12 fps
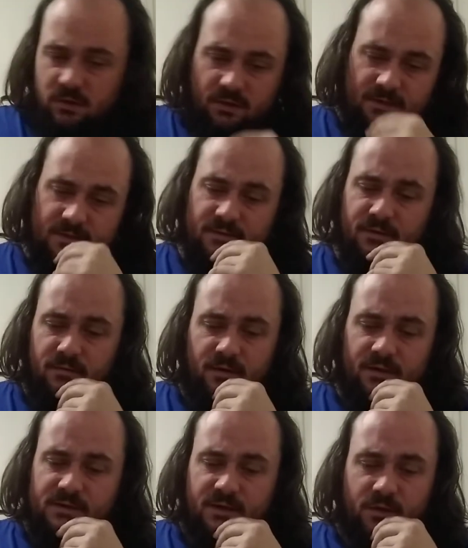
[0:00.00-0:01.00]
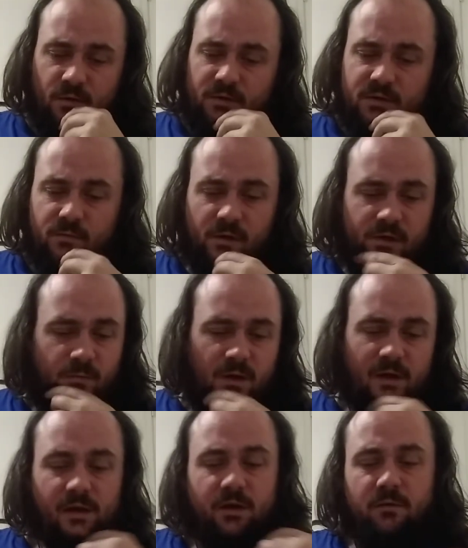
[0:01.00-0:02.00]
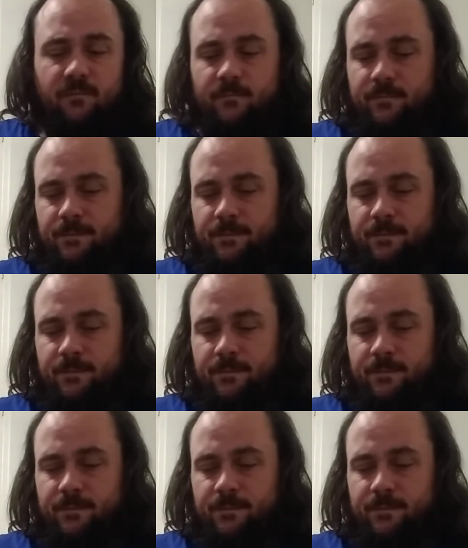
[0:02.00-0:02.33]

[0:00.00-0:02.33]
Is it going to where you want to go?